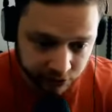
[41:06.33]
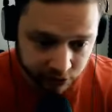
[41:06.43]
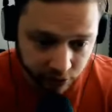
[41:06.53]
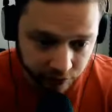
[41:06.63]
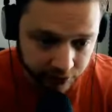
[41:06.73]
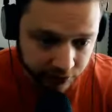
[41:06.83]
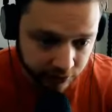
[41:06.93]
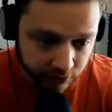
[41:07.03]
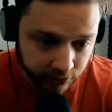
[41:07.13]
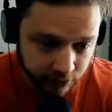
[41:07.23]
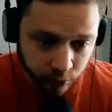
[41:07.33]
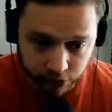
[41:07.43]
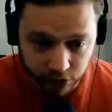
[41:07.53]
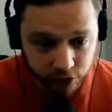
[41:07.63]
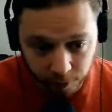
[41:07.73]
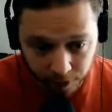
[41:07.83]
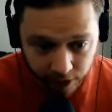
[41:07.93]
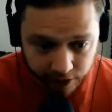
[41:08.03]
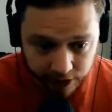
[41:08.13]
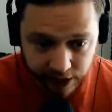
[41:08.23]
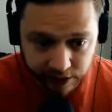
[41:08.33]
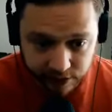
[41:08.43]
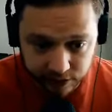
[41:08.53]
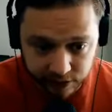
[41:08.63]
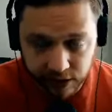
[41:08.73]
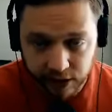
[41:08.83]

a service, which is our podcast.